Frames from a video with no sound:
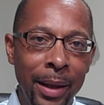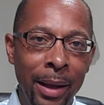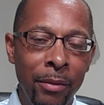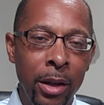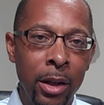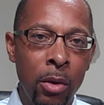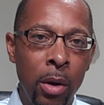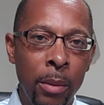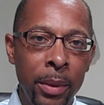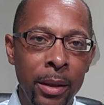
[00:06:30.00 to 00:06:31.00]
very
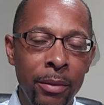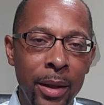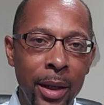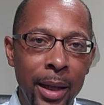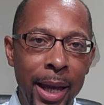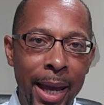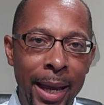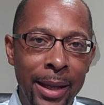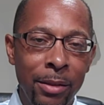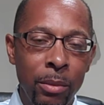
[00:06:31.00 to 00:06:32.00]
cooperative,
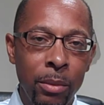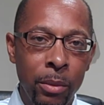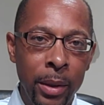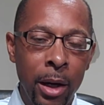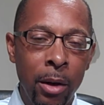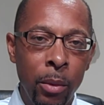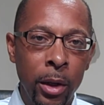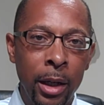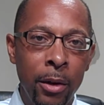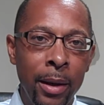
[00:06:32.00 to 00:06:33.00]
and we are
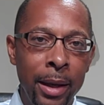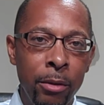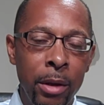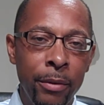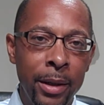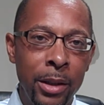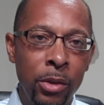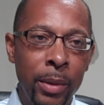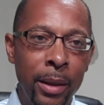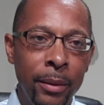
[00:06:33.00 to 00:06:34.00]
working on their refund
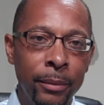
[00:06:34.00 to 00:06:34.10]
as well.